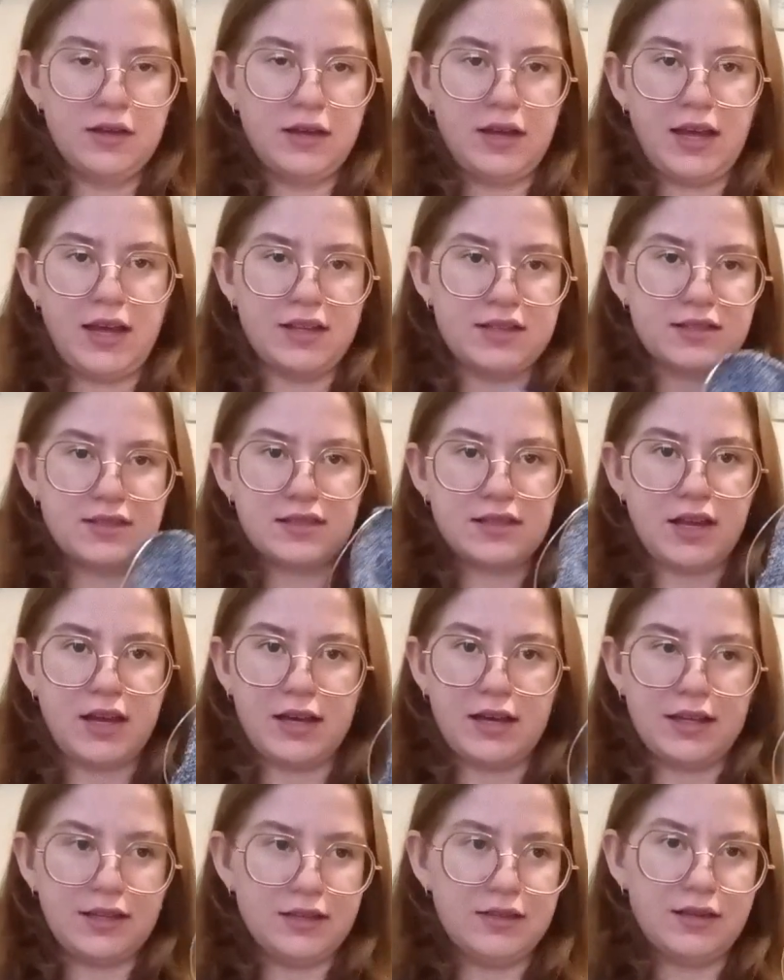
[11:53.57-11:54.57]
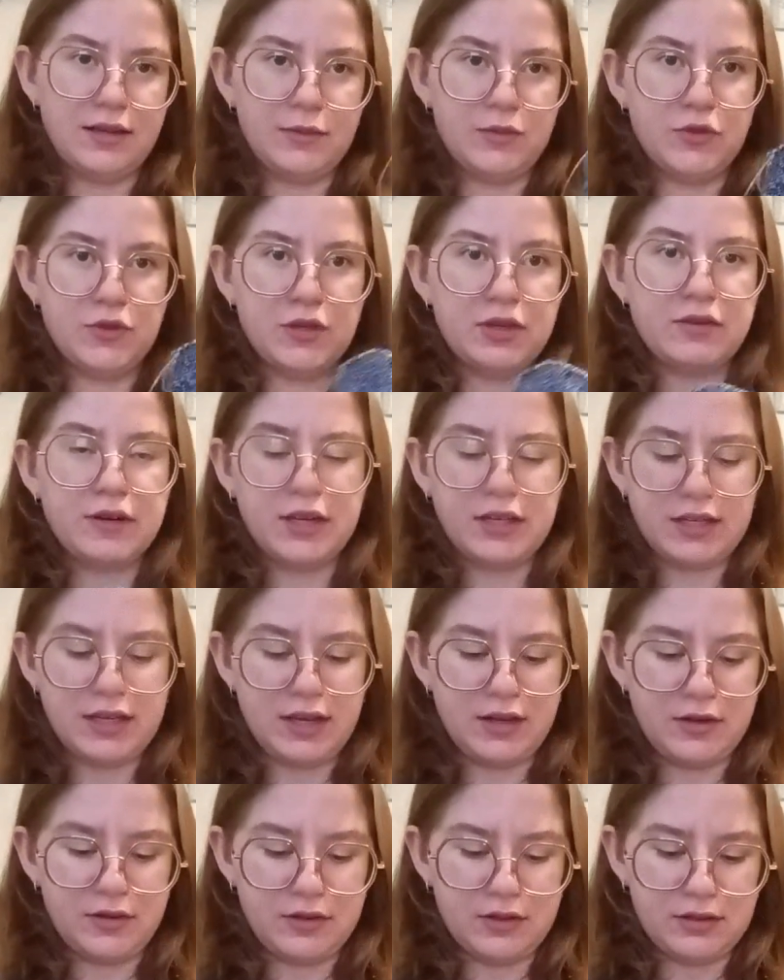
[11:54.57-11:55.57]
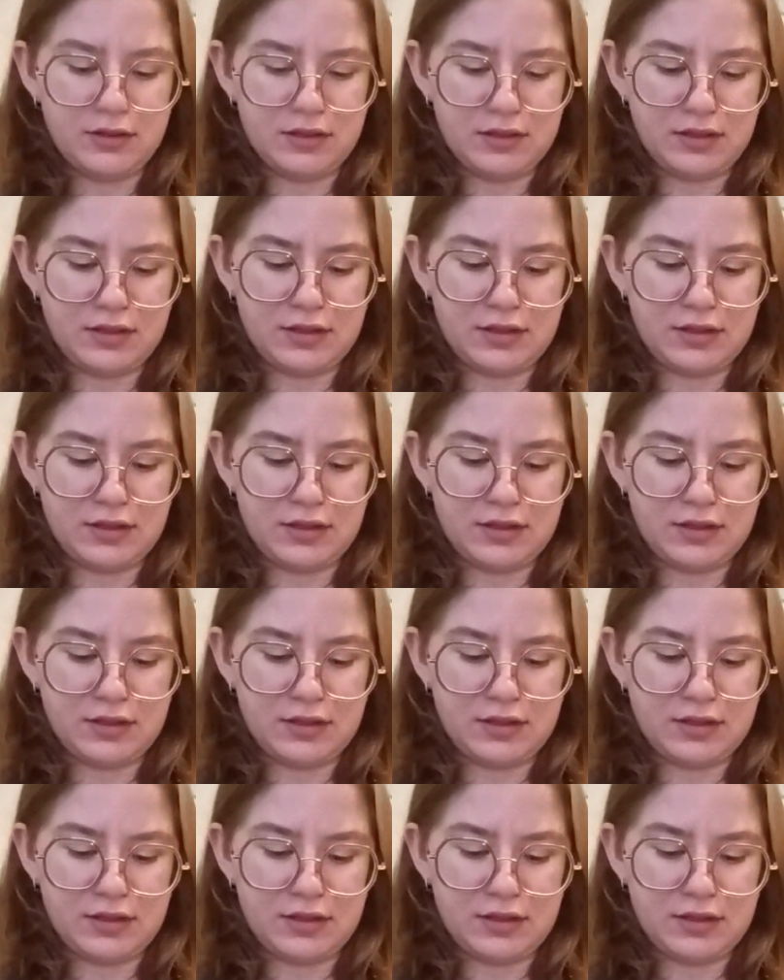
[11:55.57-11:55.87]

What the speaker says: as I am doing right now.